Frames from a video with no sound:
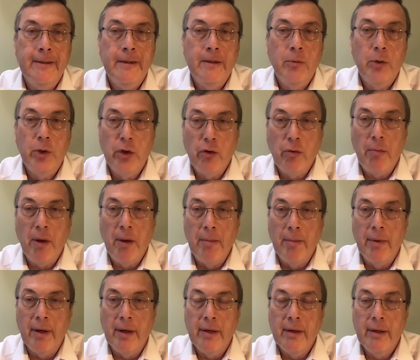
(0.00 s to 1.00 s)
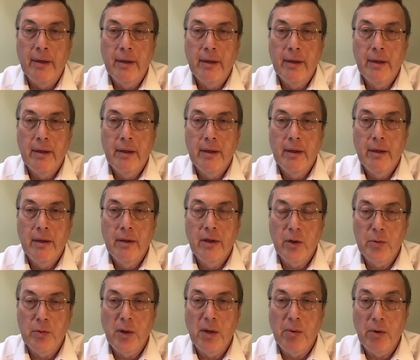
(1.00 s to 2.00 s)
We should remember
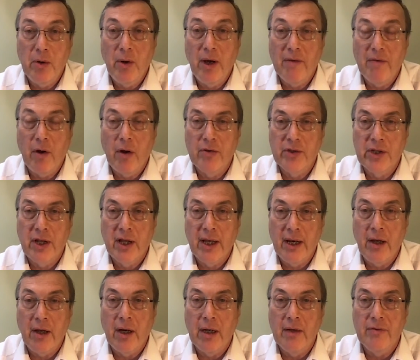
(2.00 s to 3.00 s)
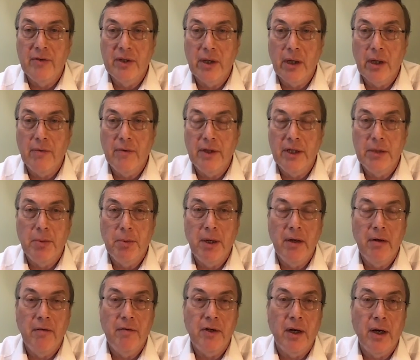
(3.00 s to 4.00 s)
those people who have lost their lives over this
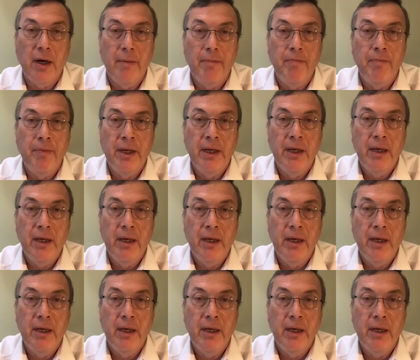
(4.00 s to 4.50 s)
period of time.